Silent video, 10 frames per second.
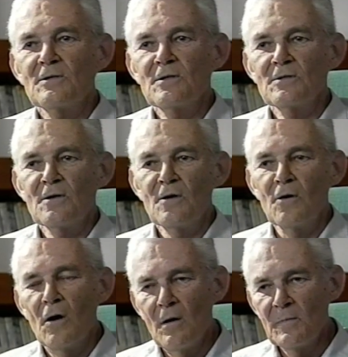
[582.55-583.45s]
She's
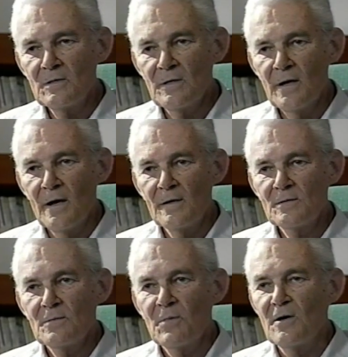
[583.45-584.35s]
enormously
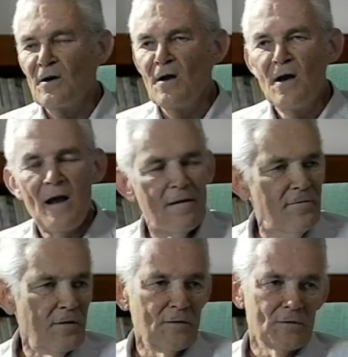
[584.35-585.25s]
honest, but
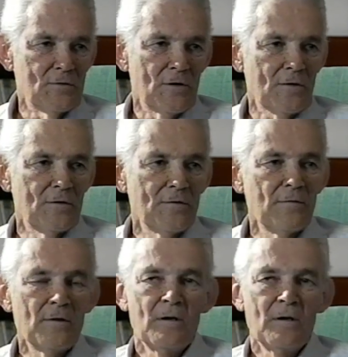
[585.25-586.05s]
never destructive.